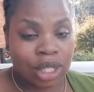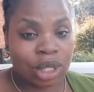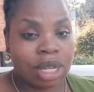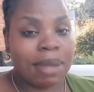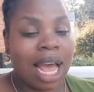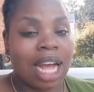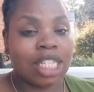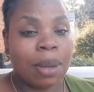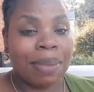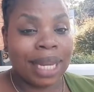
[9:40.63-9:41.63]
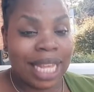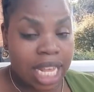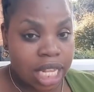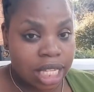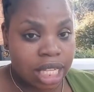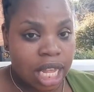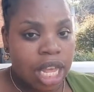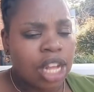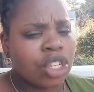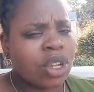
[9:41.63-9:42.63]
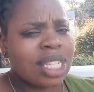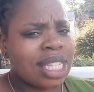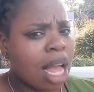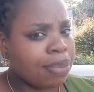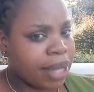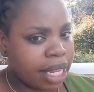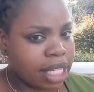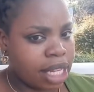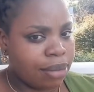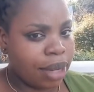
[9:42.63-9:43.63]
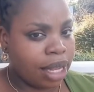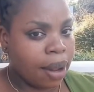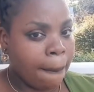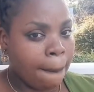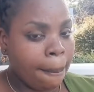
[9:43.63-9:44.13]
So may I ask you, please, just stop texting me.